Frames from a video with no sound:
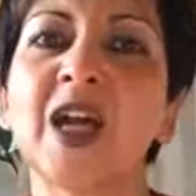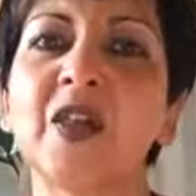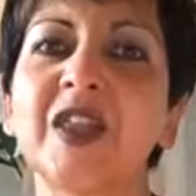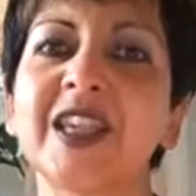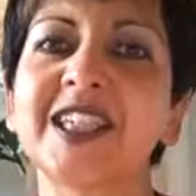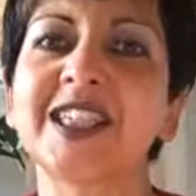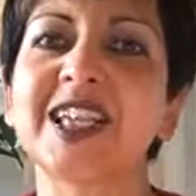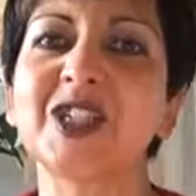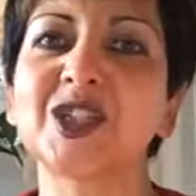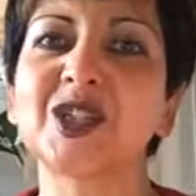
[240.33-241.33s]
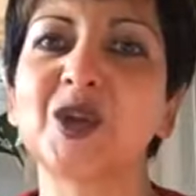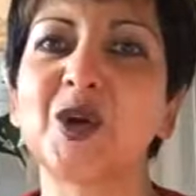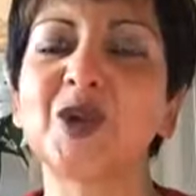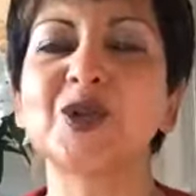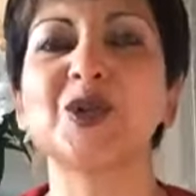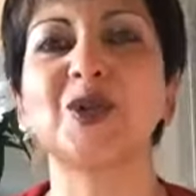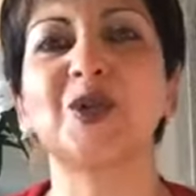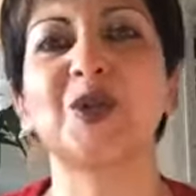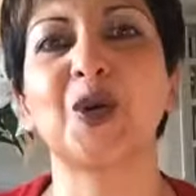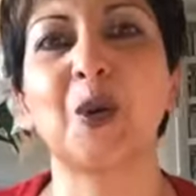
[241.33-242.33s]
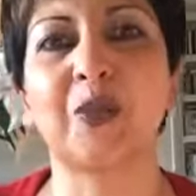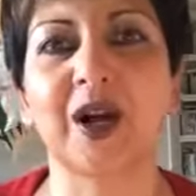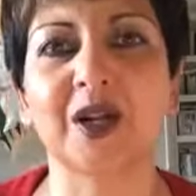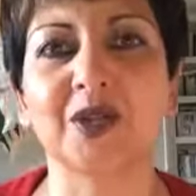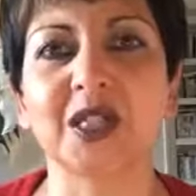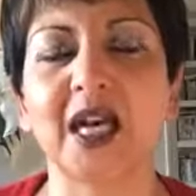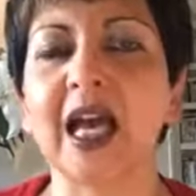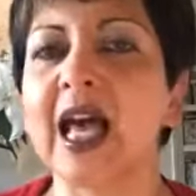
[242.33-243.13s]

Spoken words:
the extension onto your browser.